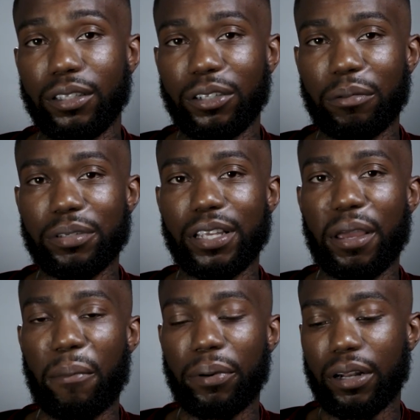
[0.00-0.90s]
You know what I'm
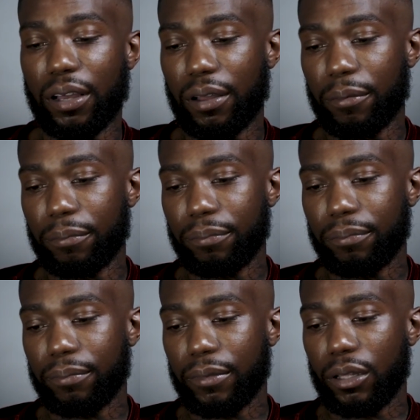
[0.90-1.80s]
saying? But um,
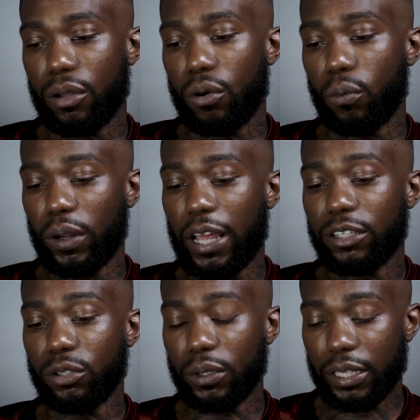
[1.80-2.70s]
would I
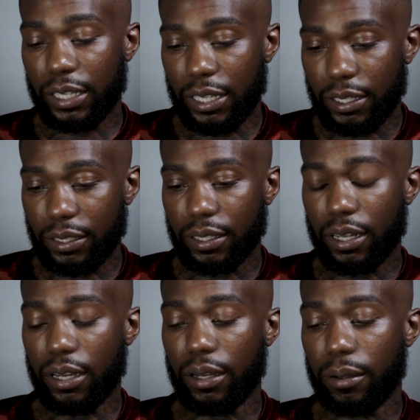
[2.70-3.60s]
do it again?
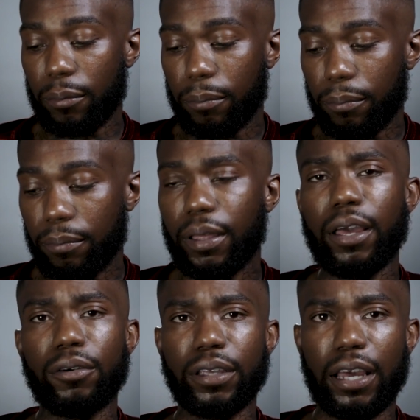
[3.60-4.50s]
Um,
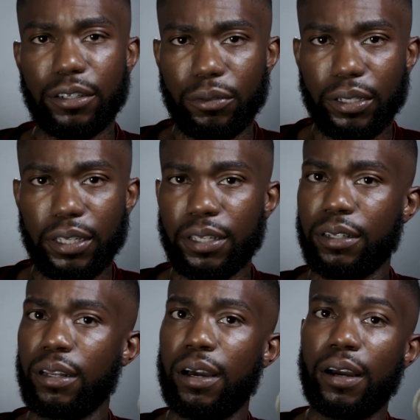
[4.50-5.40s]
hell yeah, I would do it
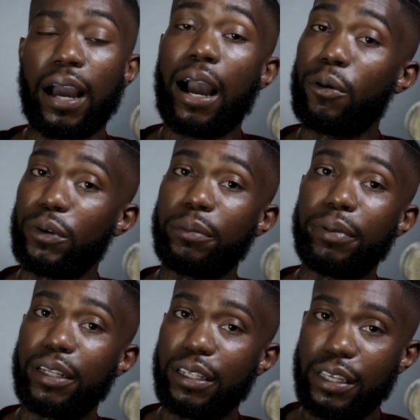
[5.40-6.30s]
again. Uh, I wouldn't
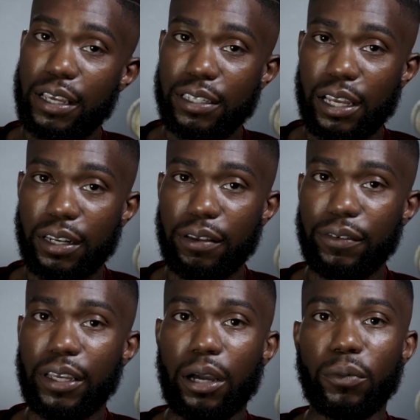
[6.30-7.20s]
be the liaison of
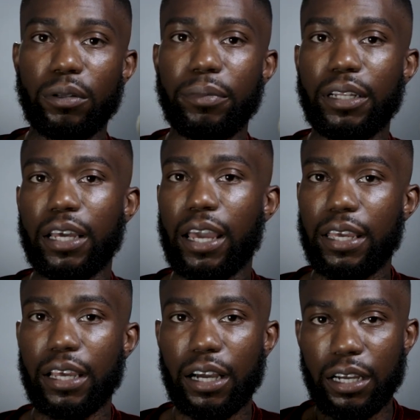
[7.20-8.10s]
it. I wouldn't be like,
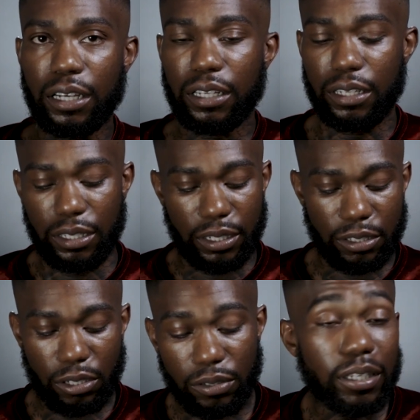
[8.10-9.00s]
hey y'all,
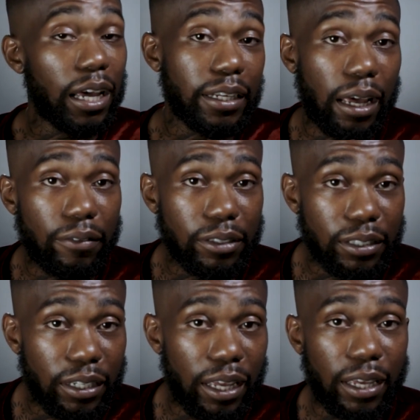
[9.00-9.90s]
let's go skydiving
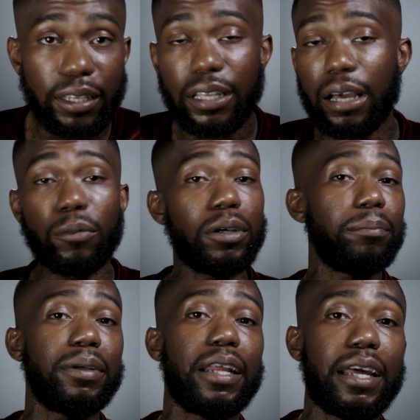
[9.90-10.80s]
today. I
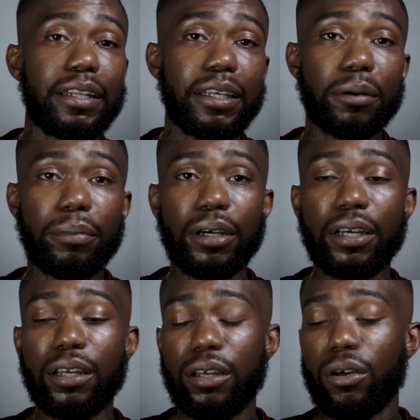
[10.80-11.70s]
wouldn't be that nigga.
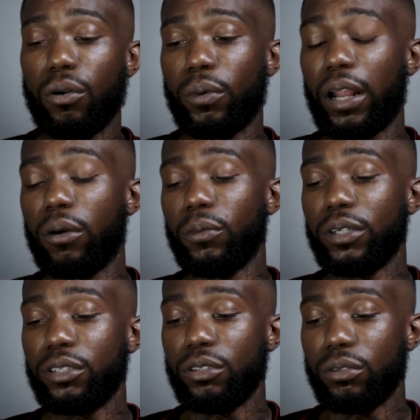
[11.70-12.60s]
But what I
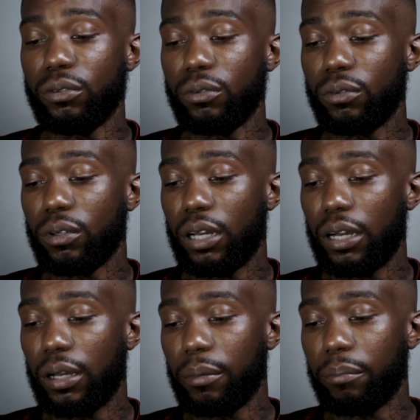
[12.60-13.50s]
would do,
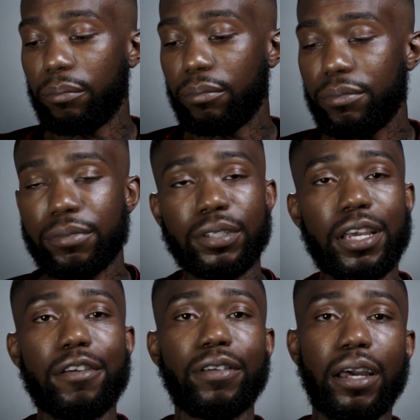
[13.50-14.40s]
um,
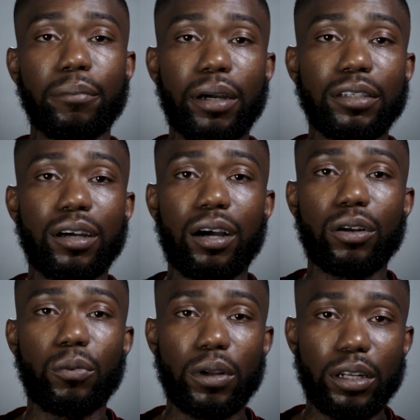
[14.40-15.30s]
say if like my
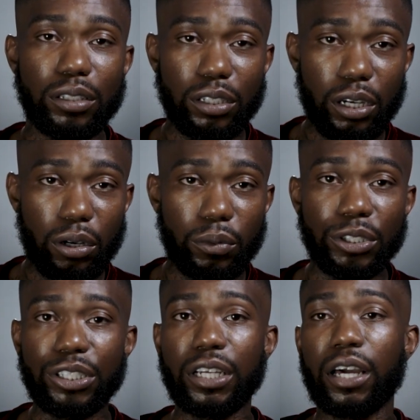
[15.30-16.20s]
daughter wanted to go when
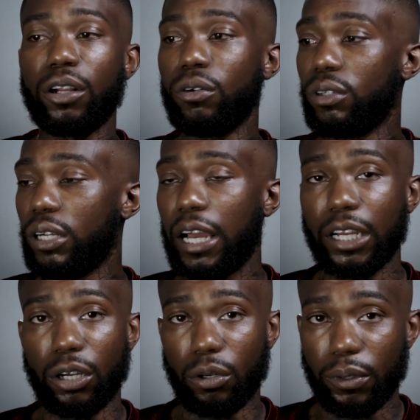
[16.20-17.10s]
she got older,
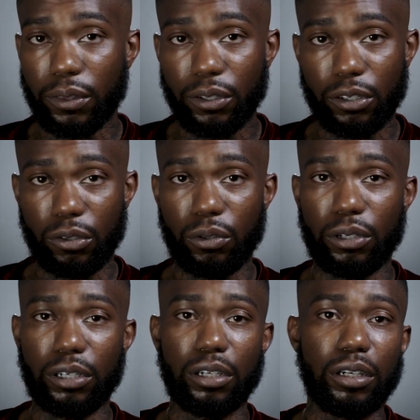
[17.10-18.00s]
I'd go with her or.